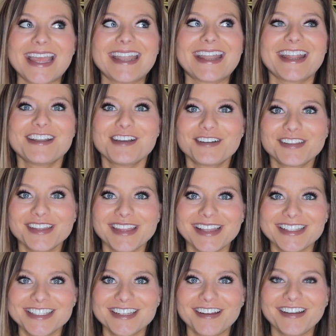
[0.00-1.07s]
And I know that
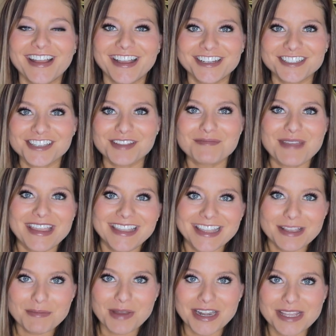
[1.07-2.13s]
that's not actually
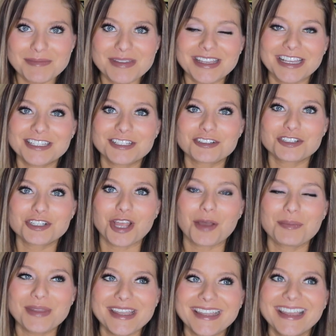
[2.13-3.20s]
making money because you're
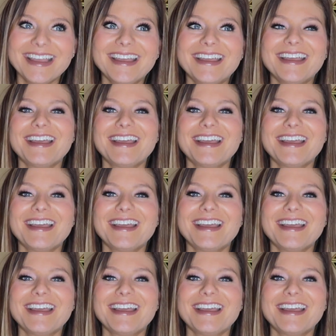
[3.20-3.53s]
shopping,